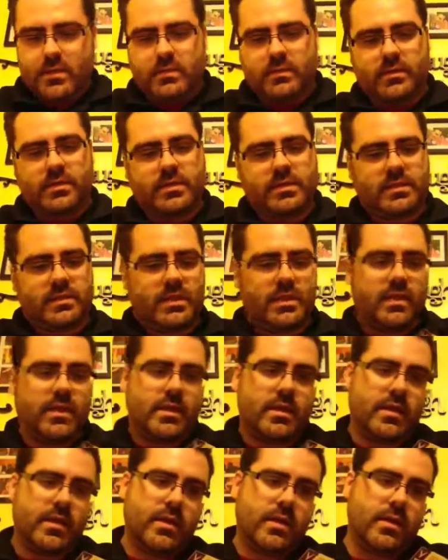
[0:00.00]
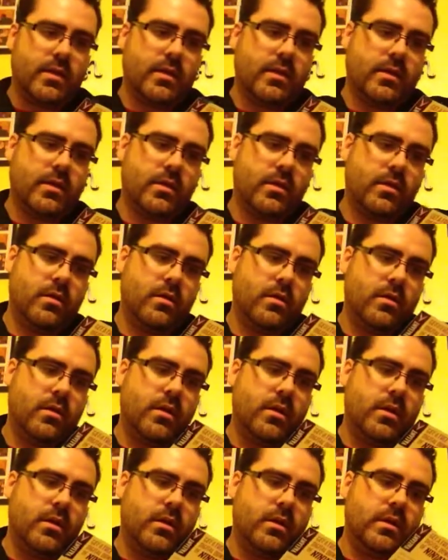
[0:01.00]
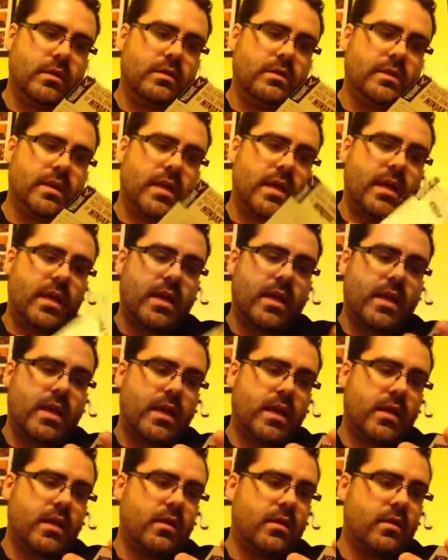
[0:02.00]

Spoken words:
Let's see. It's a